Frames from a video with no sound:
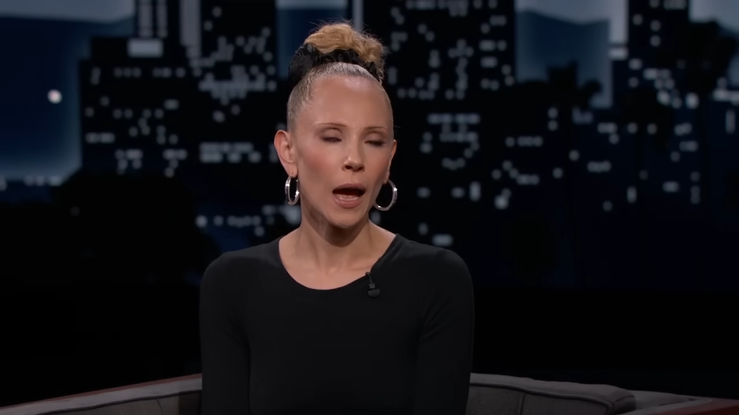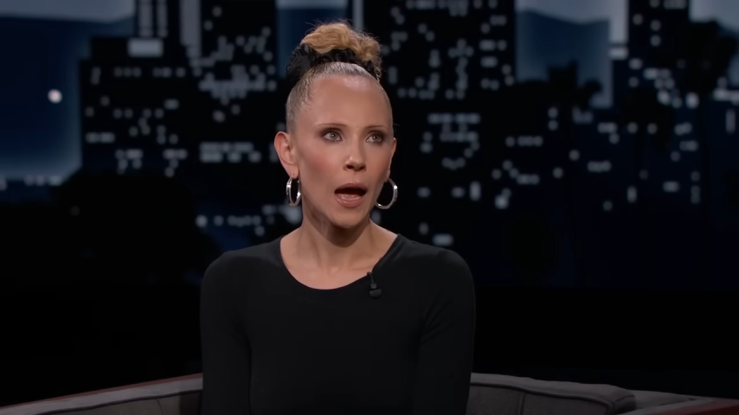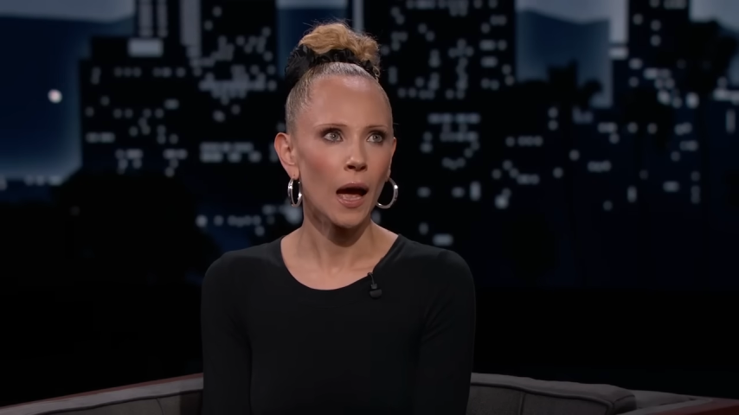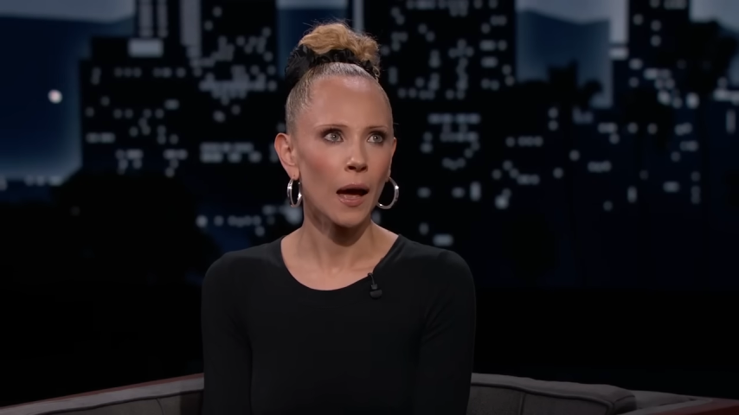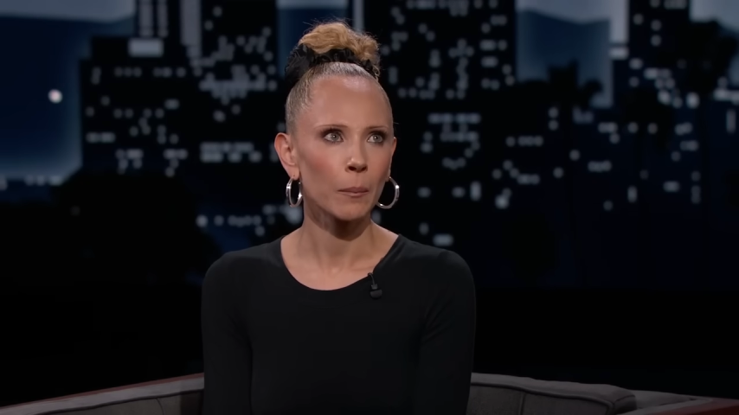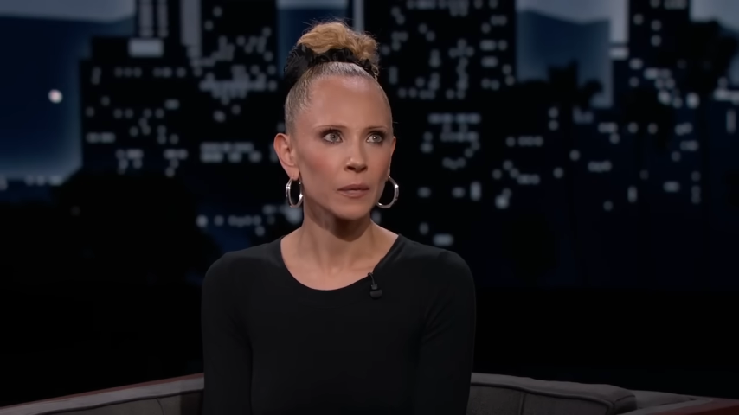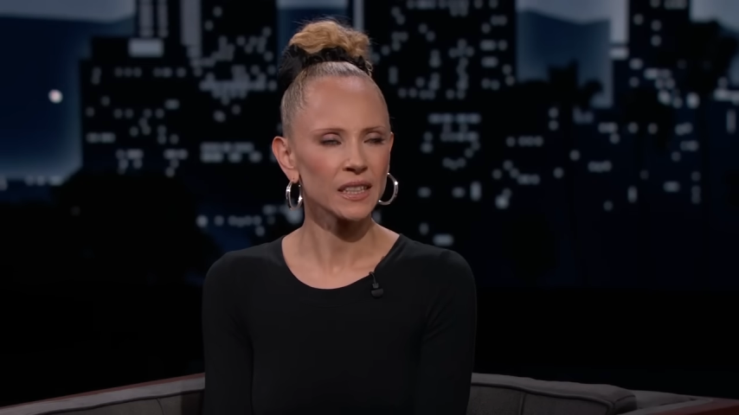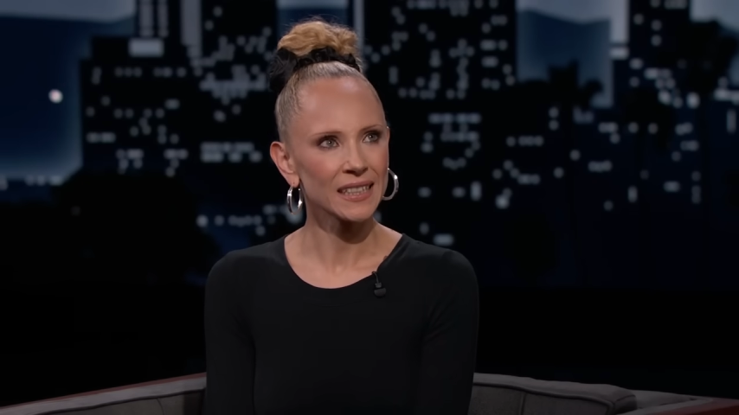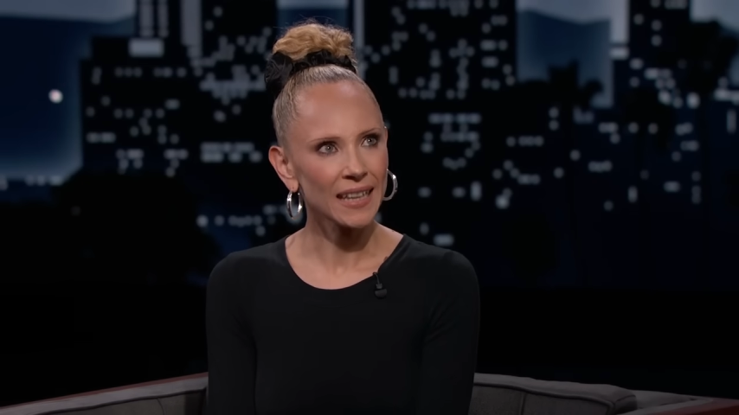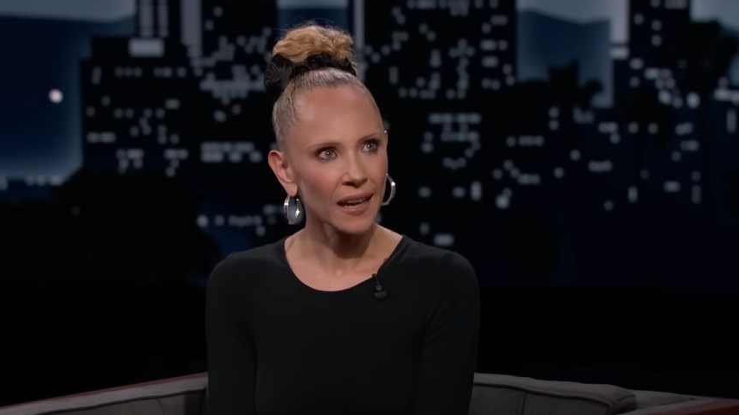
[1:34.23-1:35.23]
Um,
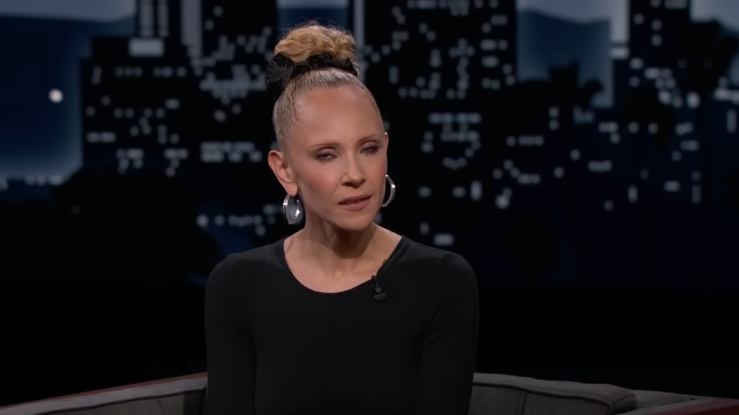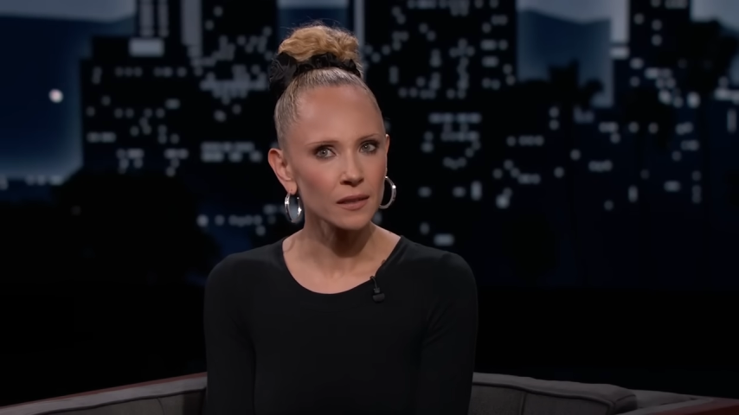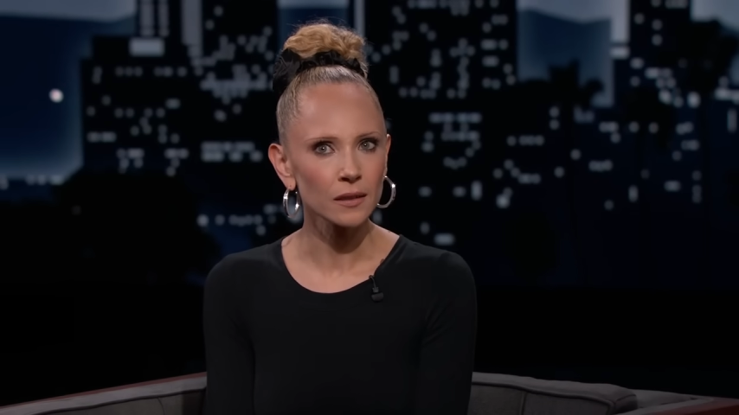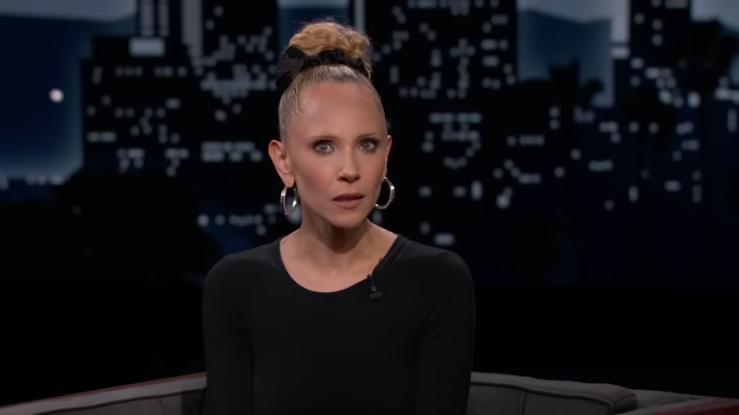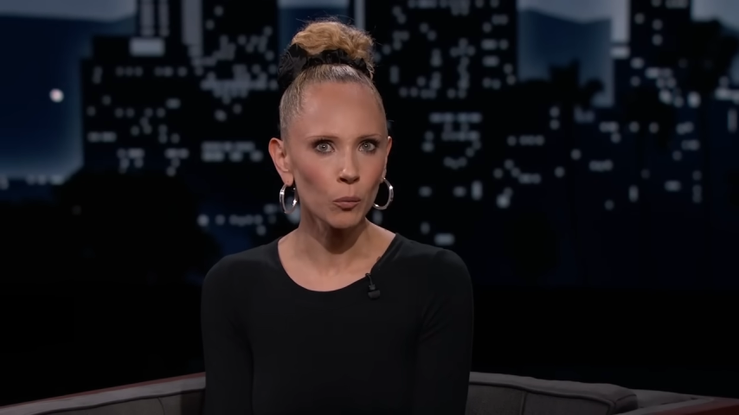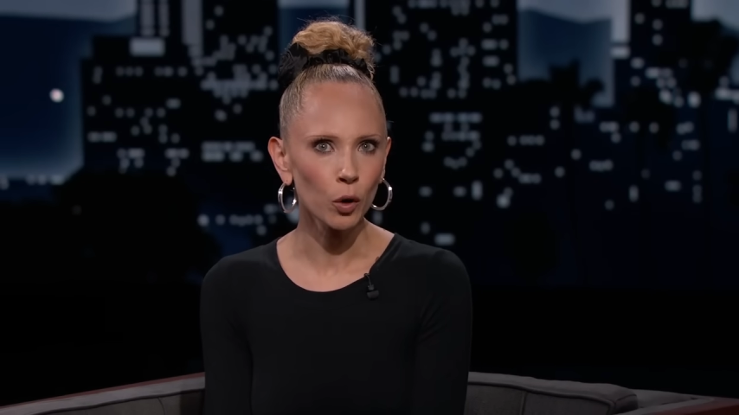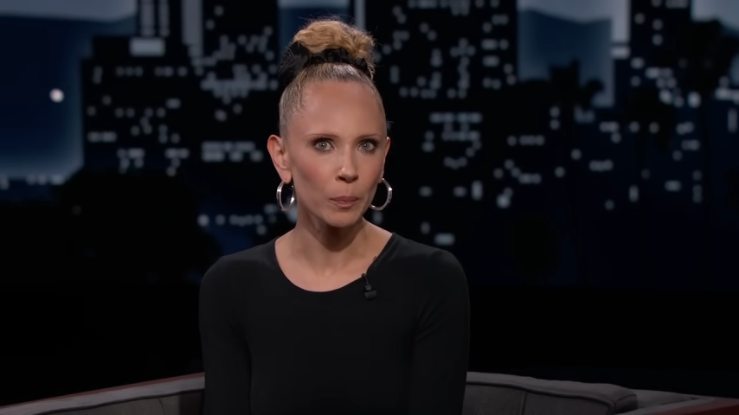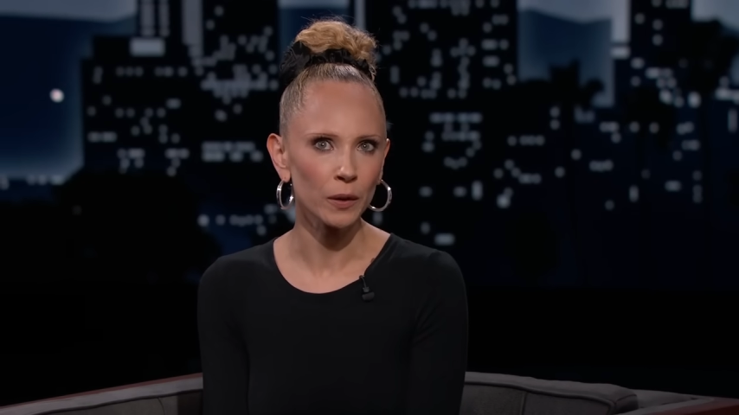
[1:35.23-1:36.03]
yes, somewhat,